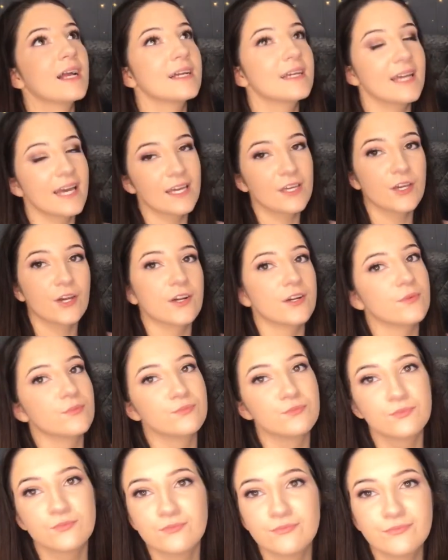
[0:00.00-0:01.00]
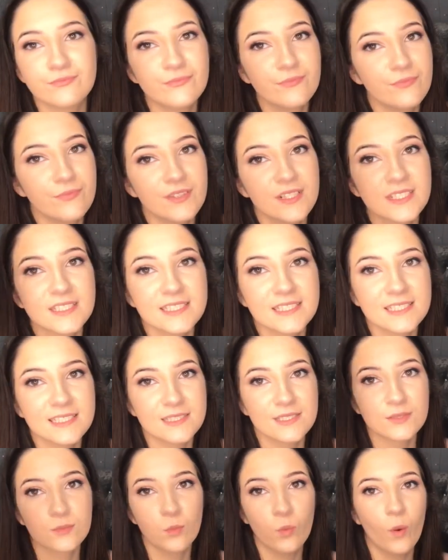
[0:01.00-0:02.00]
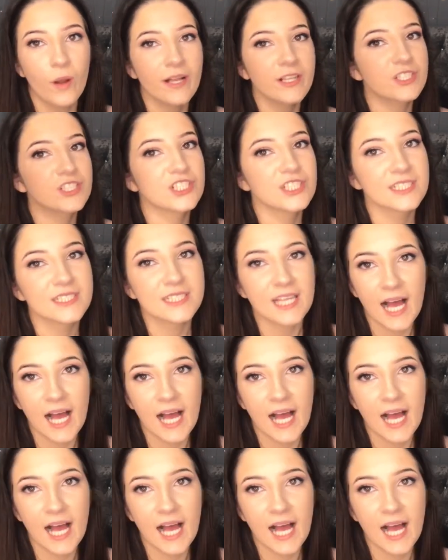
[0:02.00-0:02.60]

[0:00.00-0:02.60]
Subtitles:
Get your witch's